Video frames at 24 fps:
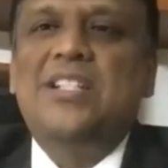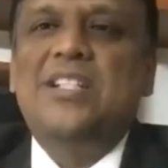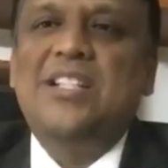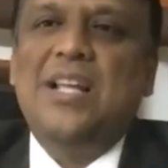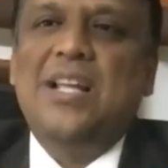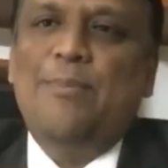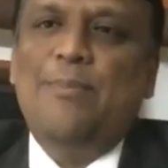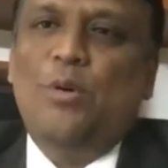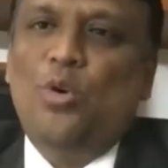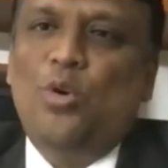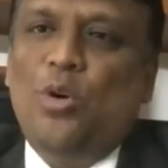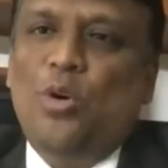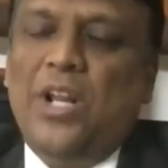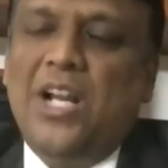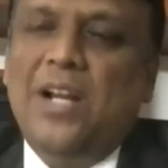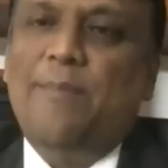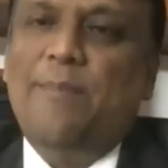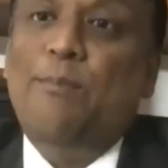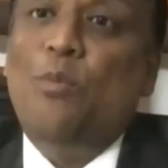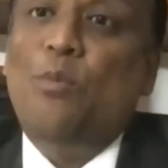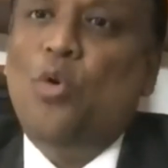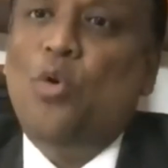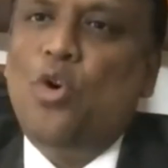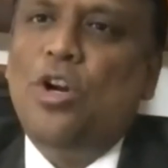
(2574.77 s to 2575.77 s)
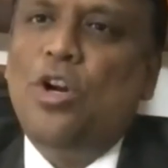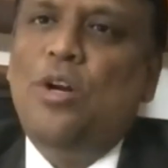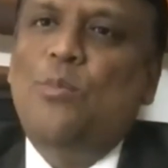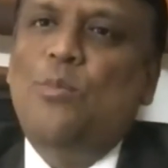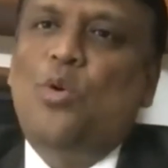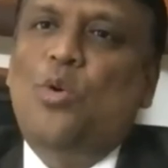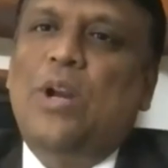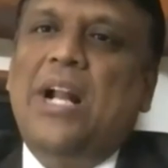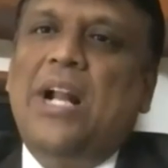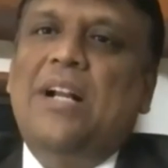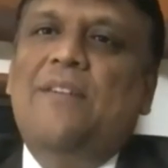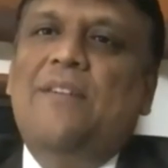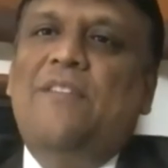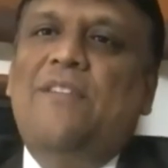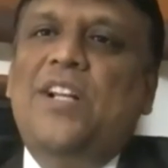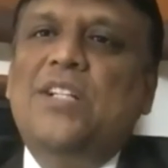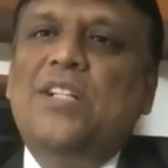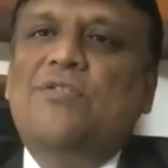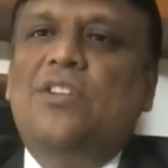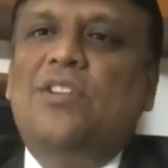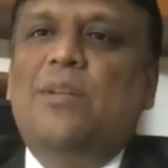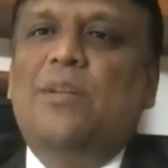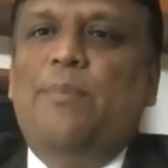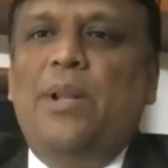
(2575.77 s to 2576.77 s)
is able to take up more and more
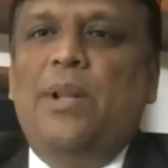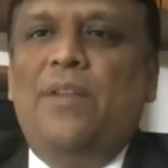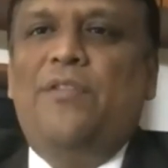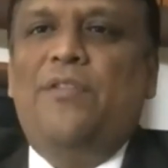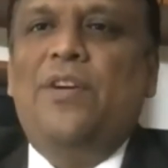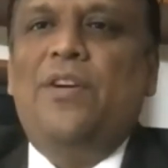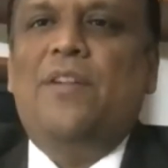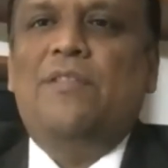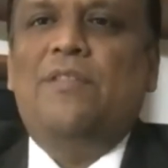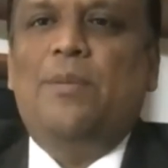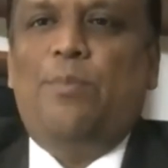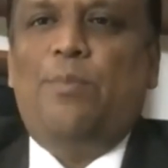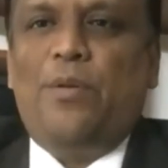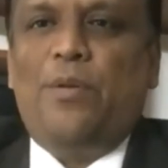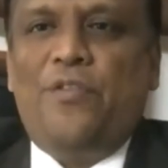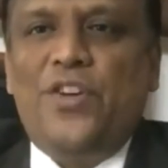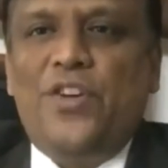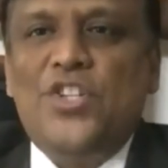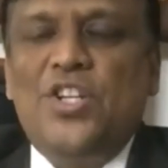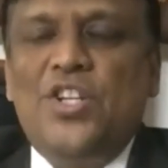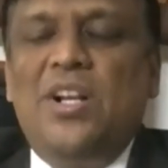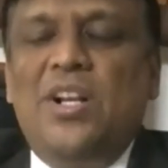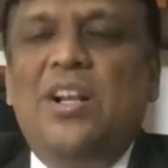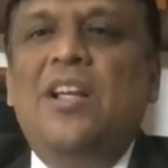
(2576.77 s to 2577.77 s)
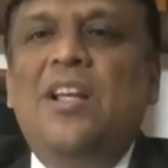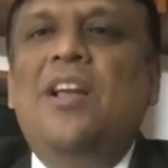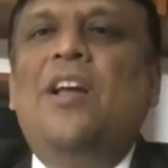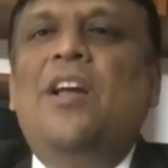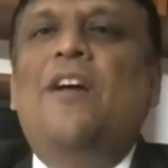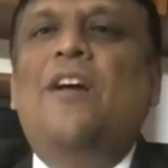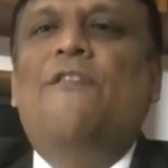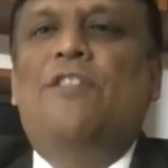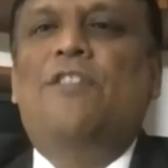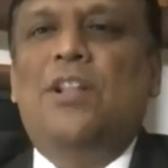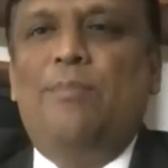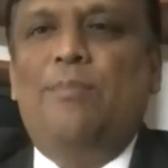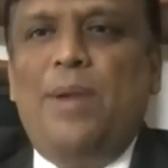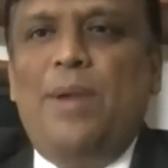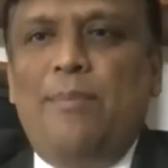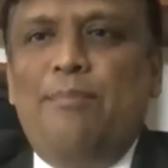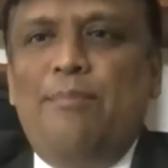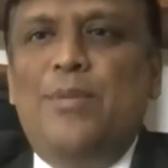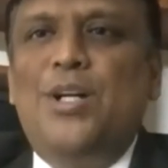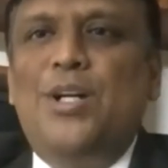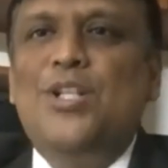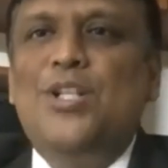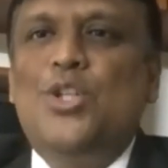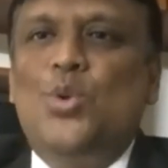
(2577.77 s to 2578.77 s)
activities for the benefit of the profession, for the
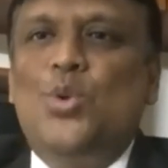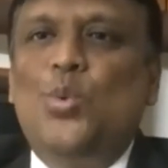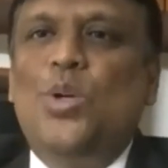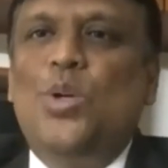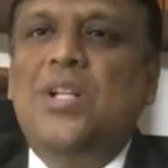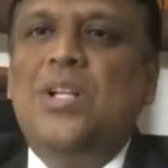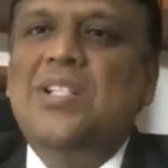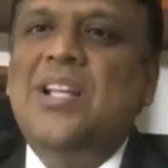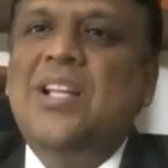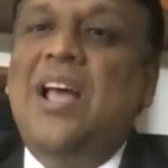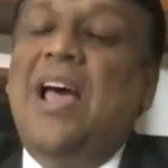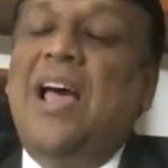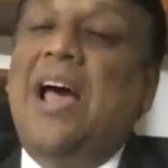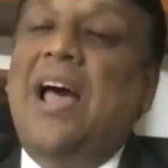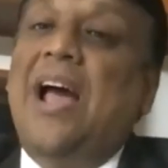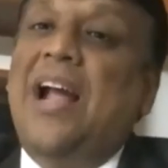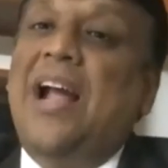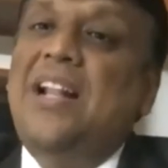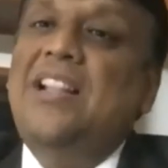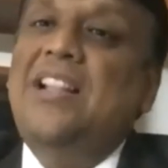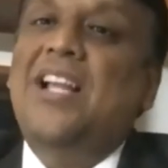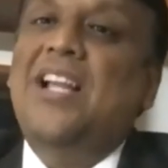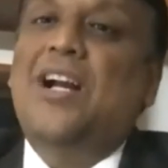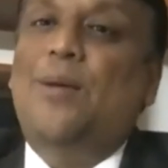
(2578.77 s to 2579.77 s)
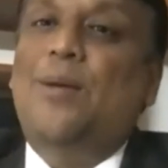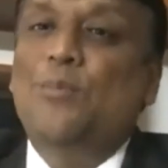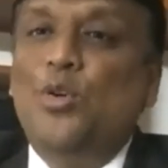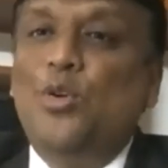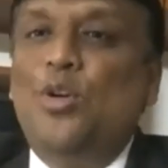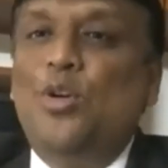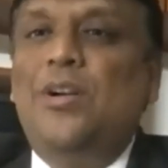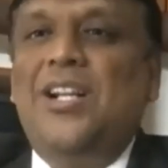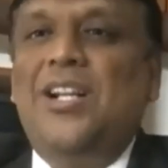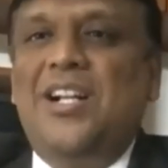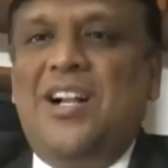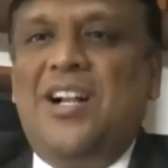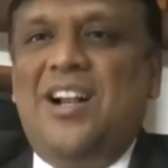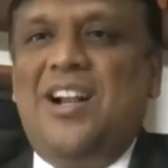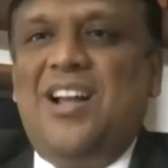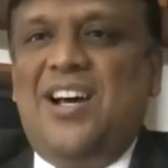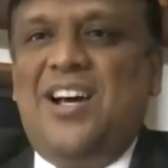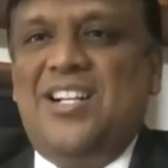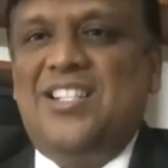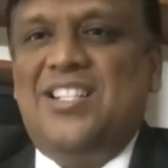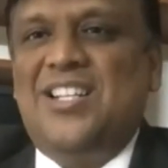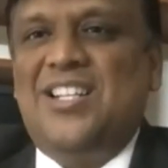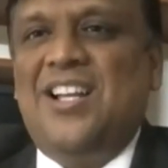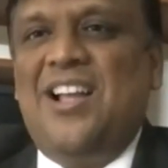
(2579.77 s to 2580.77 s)
members, students, and the community at
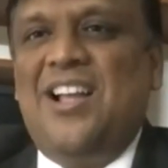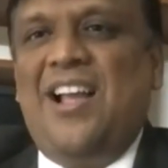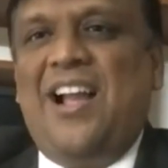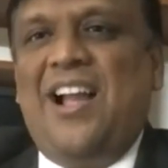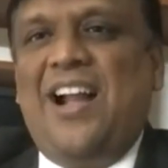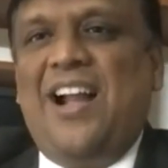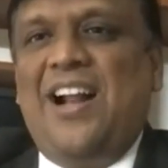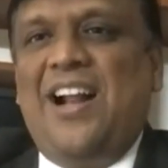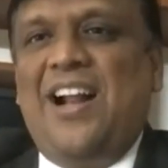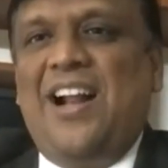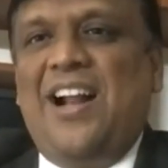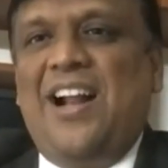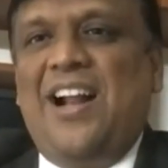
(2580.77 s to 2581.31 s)
large and